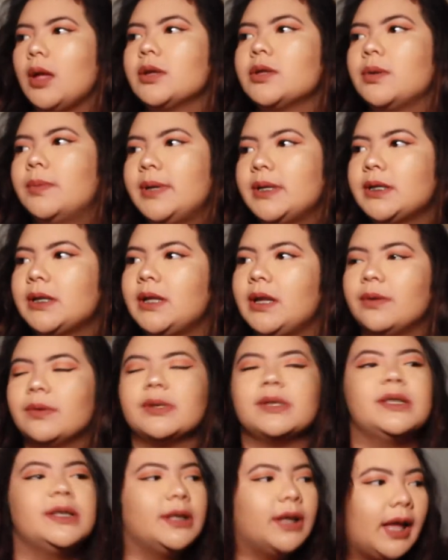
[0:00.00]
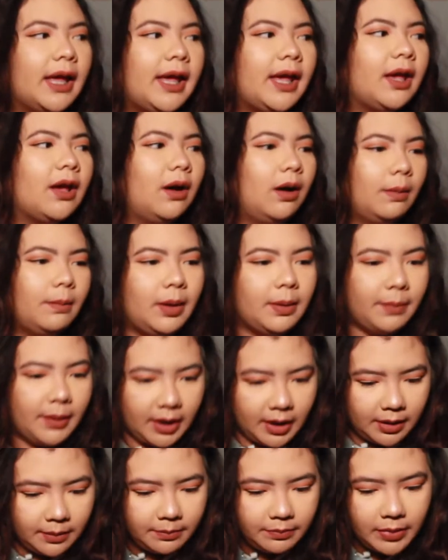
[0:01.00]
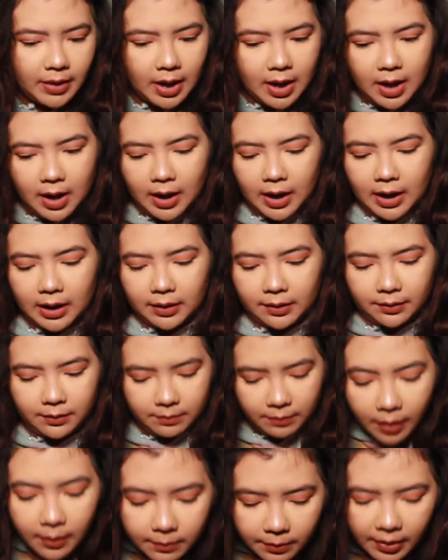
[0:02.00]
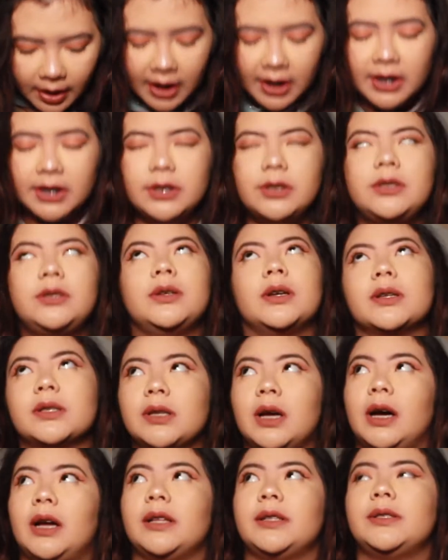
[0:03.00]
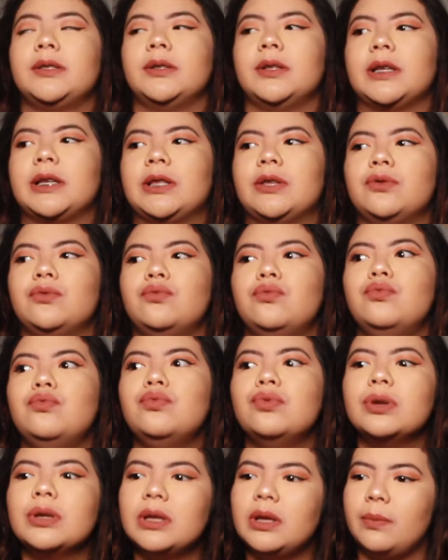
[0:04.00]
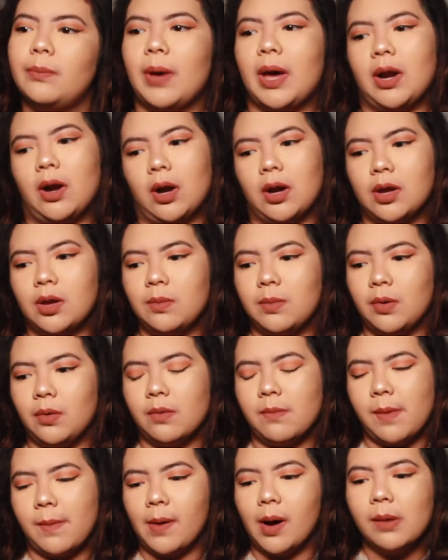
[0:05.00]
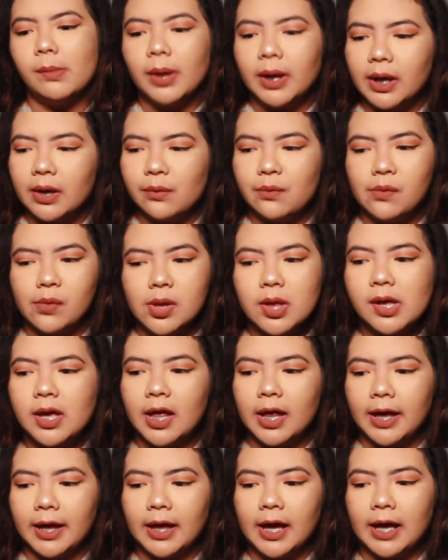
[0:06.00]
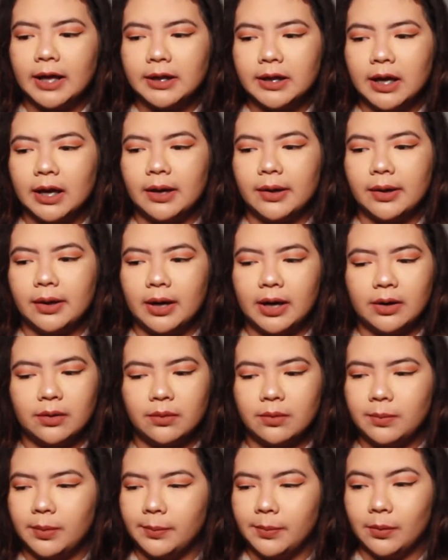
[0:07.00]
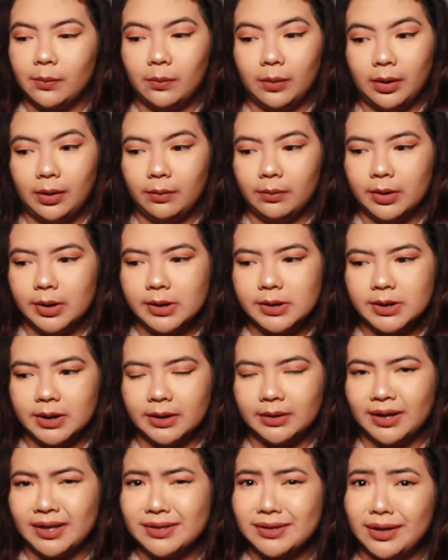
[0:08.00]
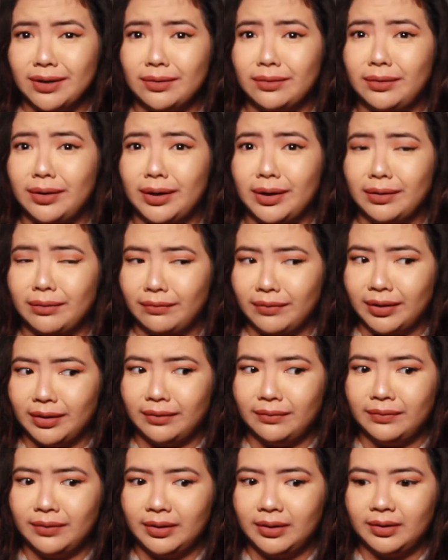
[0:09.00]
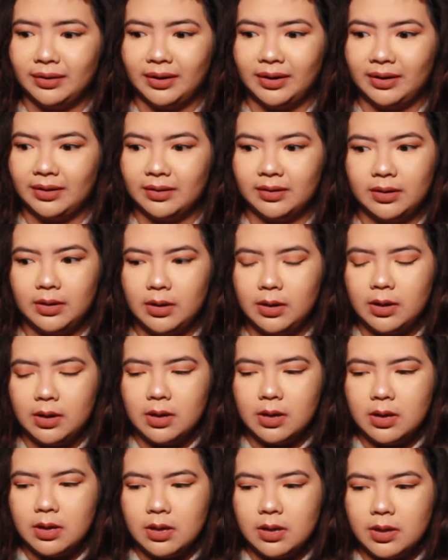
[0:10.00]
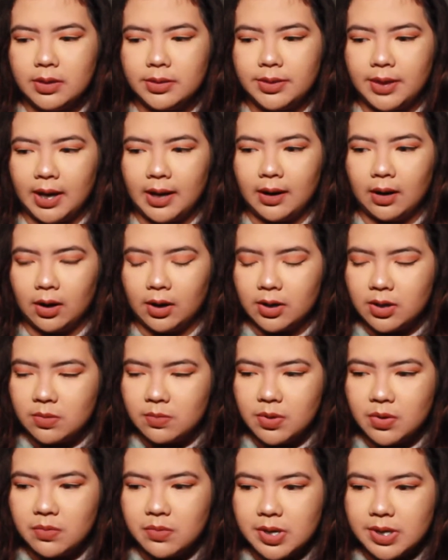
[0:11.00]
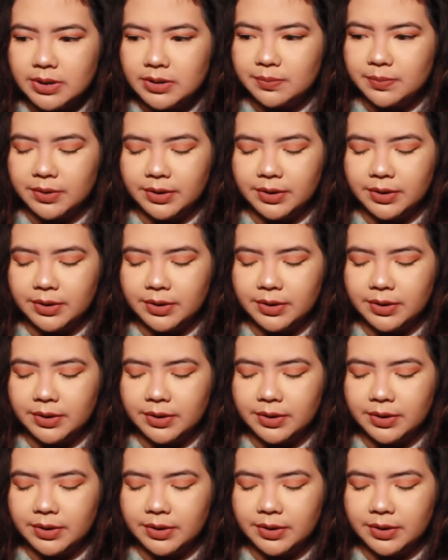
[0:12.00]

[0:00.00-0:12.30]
So basically I was laying on my bed, and I remember I had just gotten to like this really bad argument with my mom. Like it really, like I don't remember what it was. Like that's how irrelevant like that argument was.